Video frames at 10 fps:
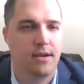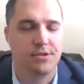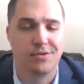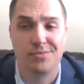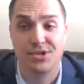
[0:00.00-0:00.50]
And
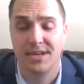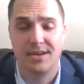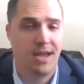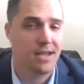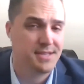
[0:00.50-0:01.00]
so I'm just going
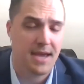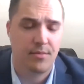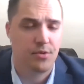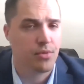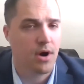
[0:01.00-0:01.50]
to take a
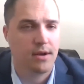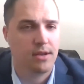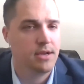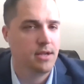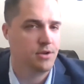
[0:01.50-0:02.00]
stab at
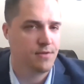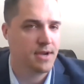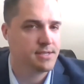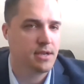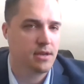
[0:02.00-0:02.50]
broadly
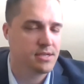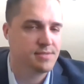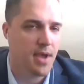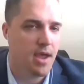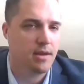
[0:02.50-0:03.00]
addressing and
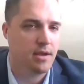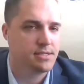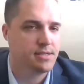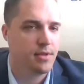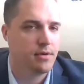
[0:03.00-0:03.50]
expanding on
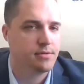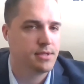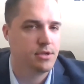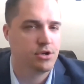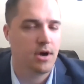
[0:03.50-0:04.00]
some of those.
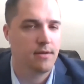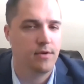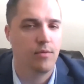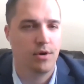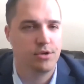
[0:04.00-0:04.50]
And then John, if
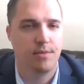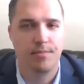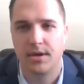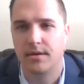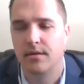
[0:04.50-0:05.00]
you want to
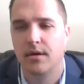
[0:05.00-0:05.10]
jump in.